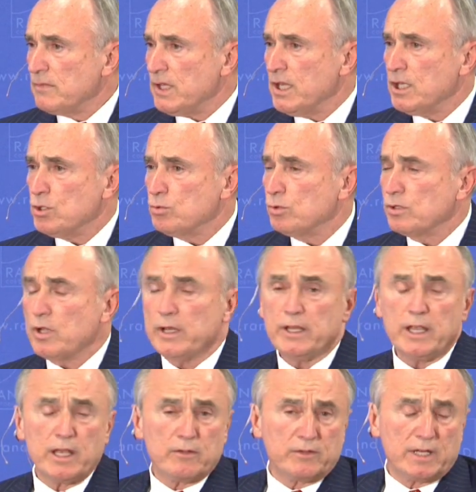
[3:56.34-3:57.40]
and you will not
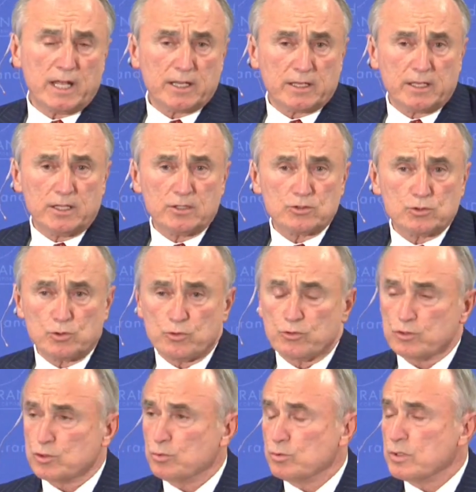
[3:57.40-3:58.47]
have, in our case,
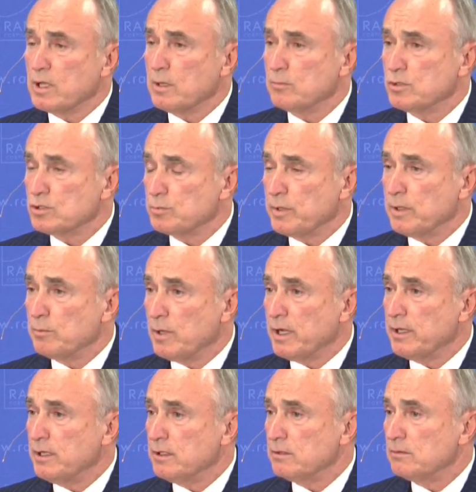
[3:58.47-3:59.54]
tourists who will come to spend
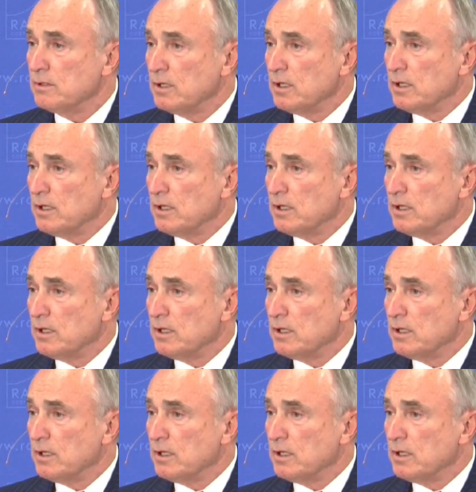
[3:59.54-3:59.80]
money and